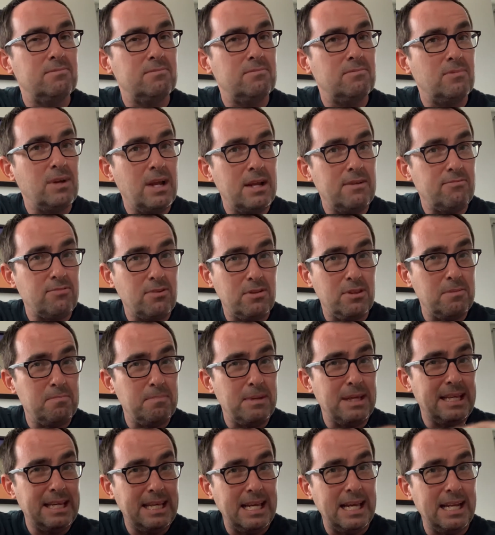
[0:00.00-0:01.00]
right from the
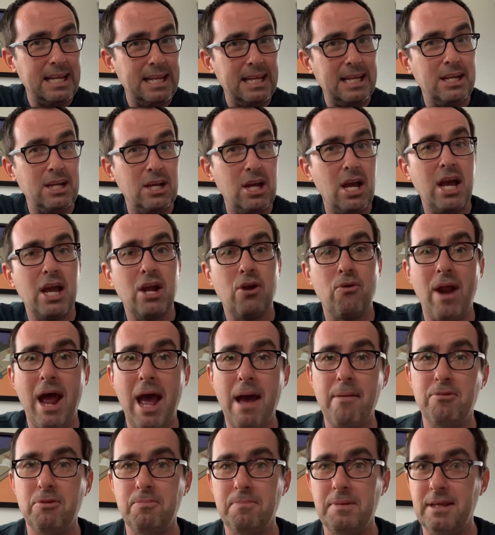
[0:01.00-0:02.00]
beginning,
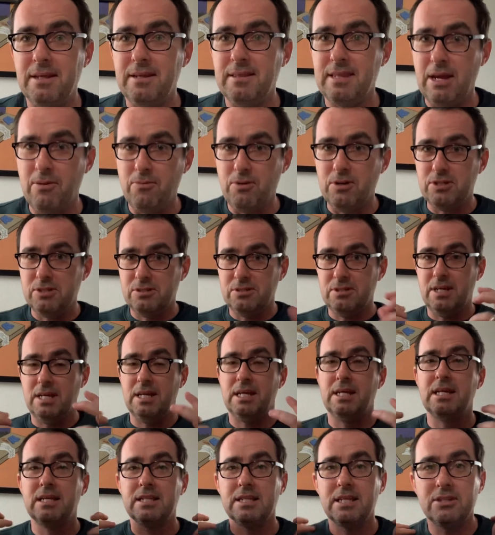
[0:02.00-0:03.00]
grabbed me. They were just
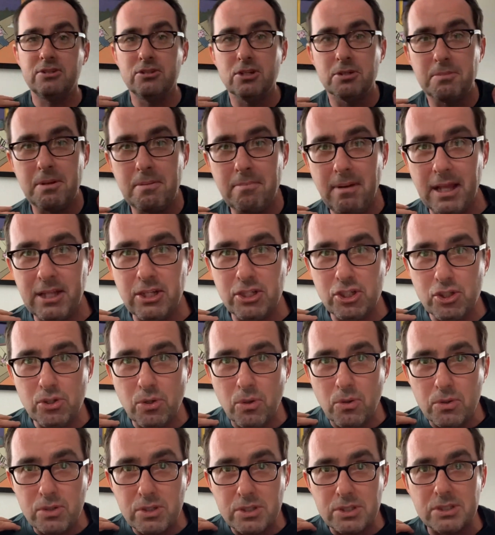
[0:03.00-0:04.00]
like, they took me by the
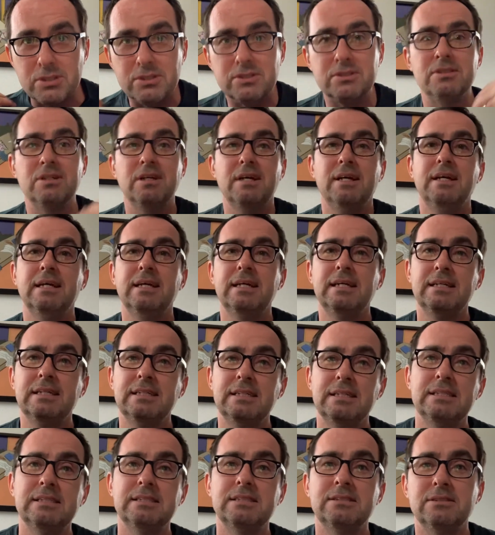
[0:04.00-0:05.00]
shoulders,
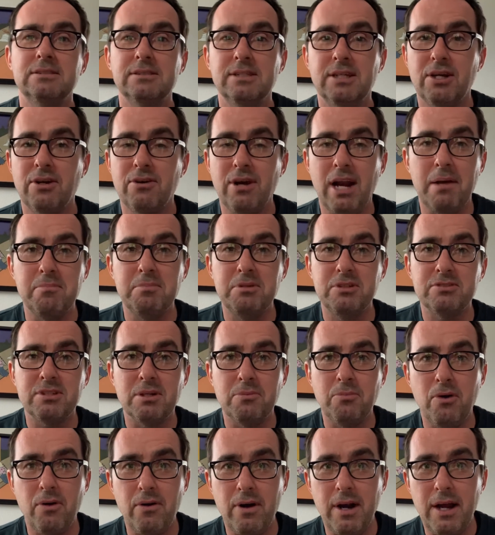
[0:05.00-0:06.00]
they grabbed me
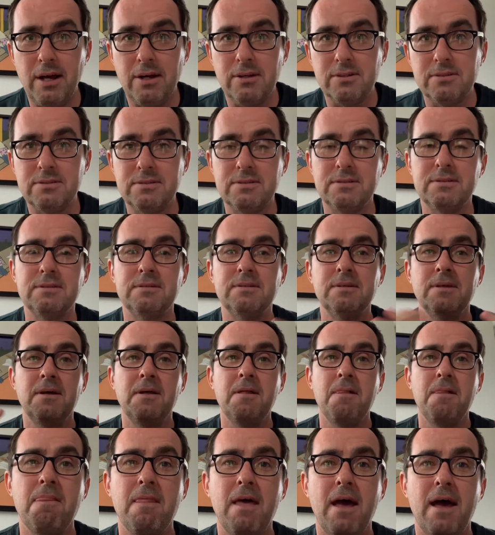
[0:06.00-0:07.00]
somewhere else,
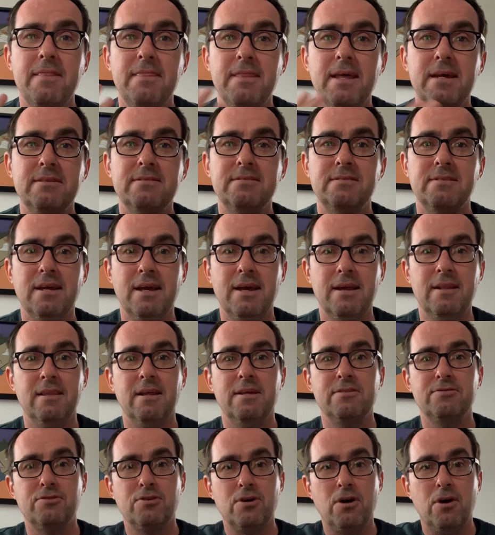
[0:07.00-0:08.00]
and they said,
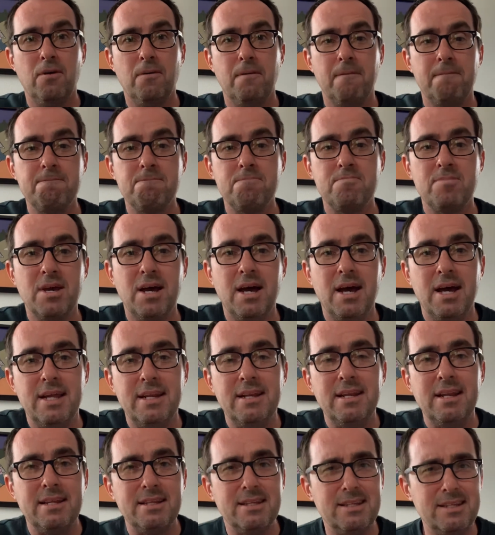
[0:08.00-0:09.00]
let's go.
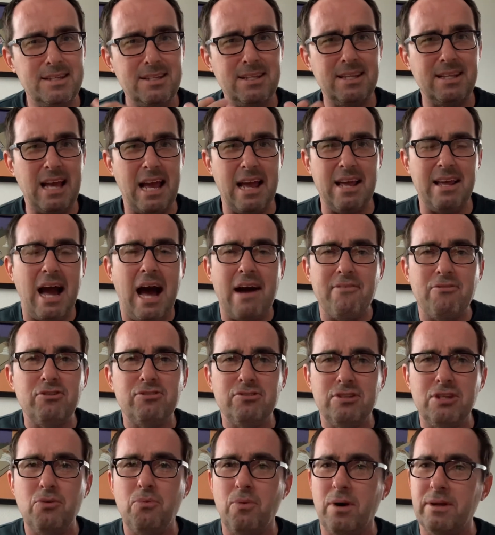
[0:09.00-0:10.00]
And
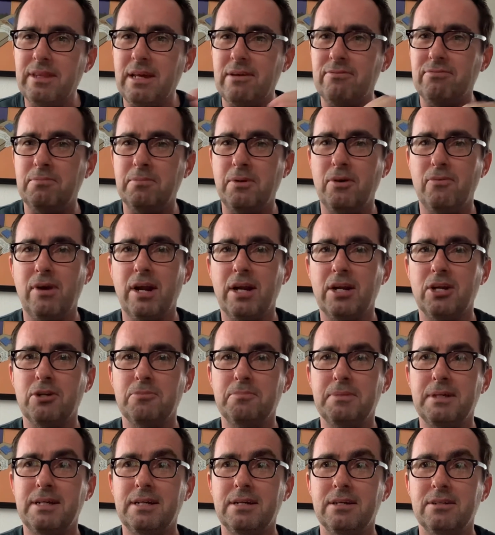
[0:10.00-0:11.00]
obviously you want that from a record
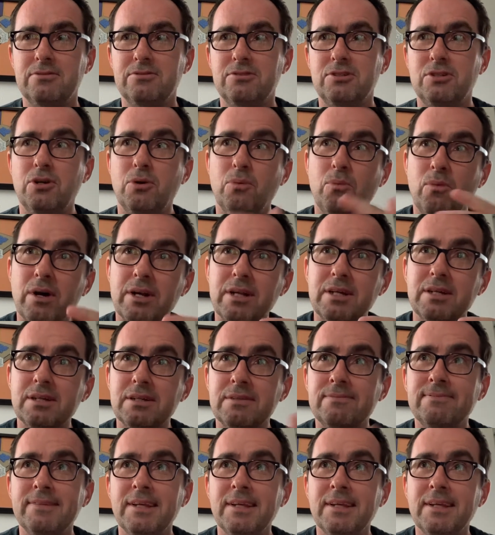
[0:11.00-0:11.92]
because you don't want to